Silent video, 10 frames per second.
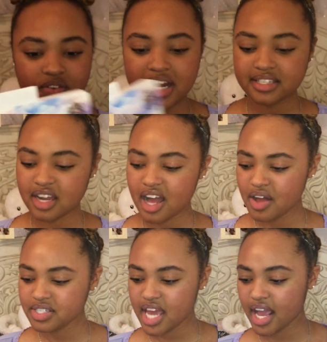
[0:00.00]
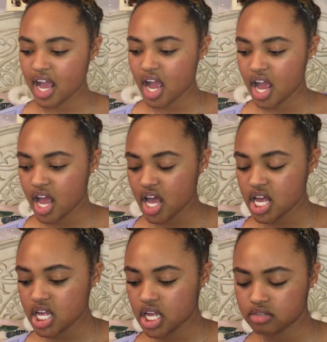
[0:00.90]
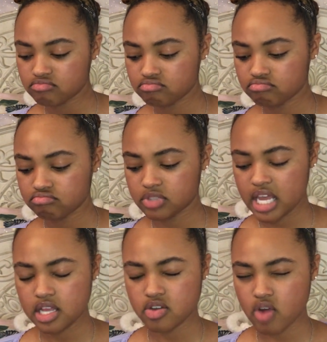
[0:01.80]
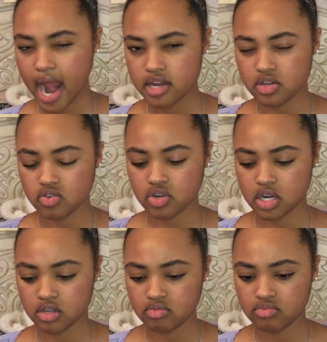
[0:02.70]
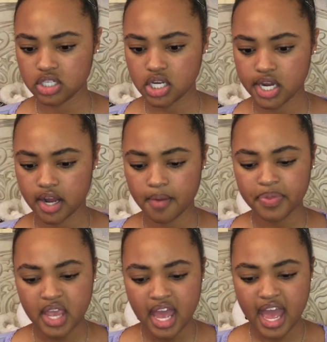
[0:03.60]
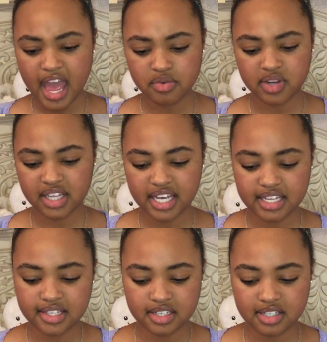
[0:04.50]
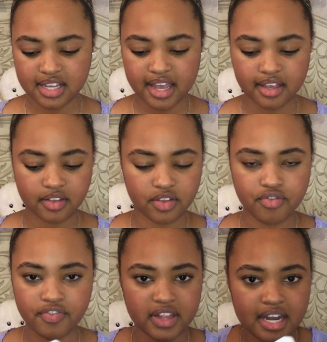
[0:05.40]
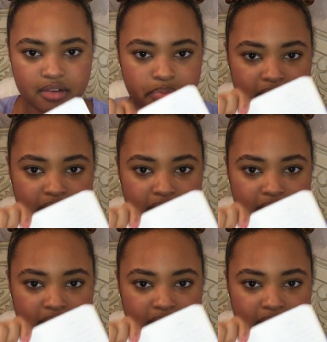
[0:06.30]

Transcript: So when I saw it, I was like, daily gratitude journal, what's in here? And really, it's just like you fill out a